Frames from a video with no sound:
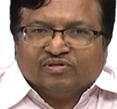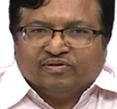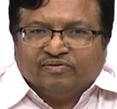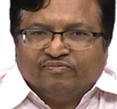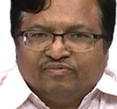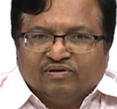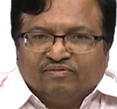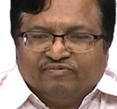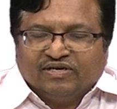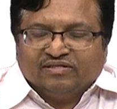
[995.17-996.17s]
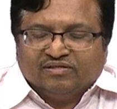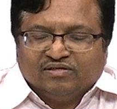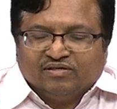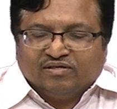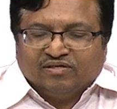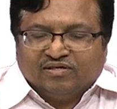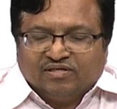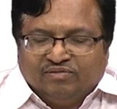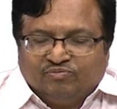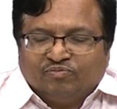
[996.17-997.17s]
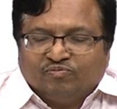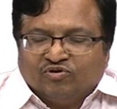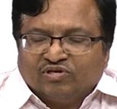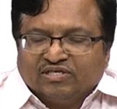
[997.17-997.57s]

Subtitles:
one input port